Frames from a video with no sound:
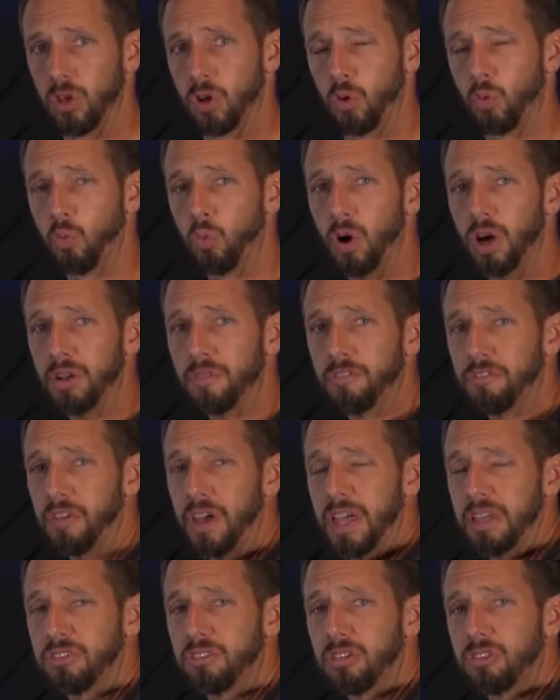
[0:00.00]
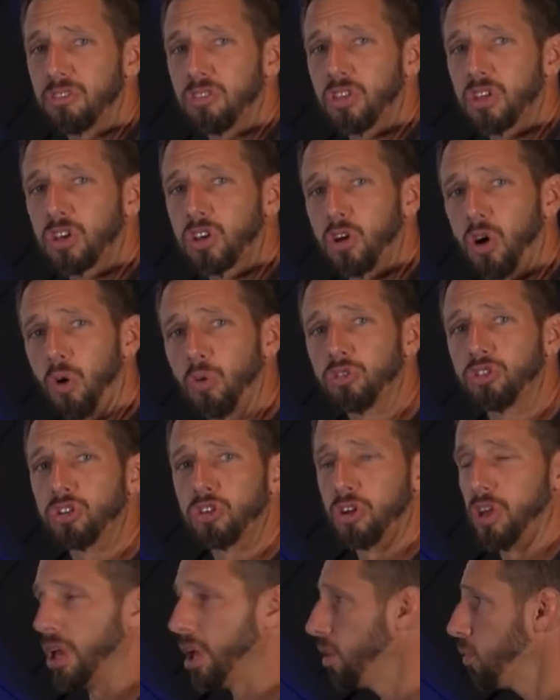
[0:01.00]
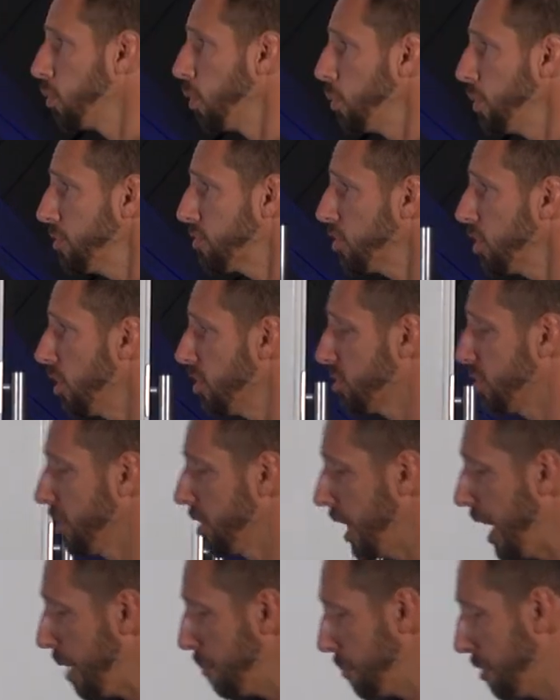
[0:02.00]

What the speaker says: What phase is the culture in? Well, we've talked a lot